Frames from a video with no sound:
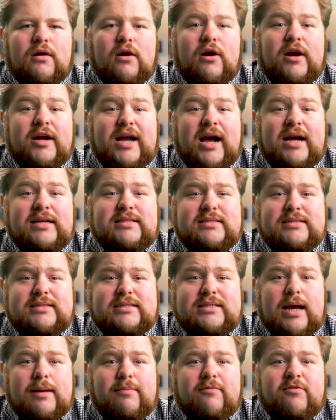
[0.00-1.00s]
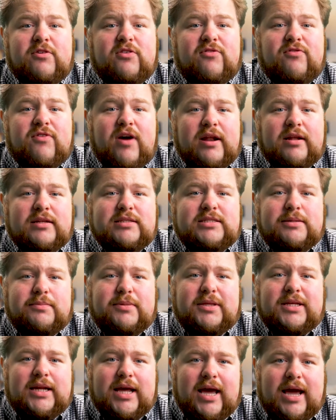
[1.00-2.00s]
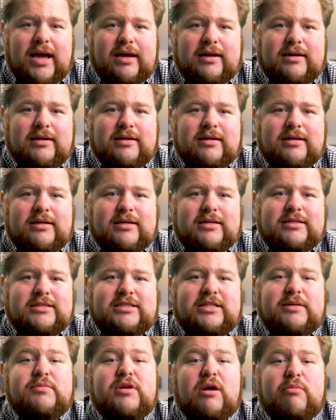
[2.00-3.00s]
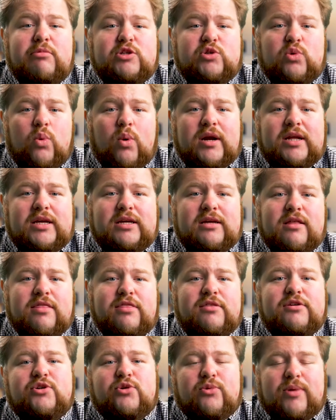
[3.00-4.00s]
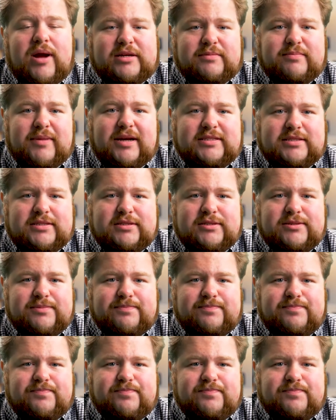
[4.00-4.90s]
Alright guys, it's time for the final tip of the day. Tip number 20, the direct message.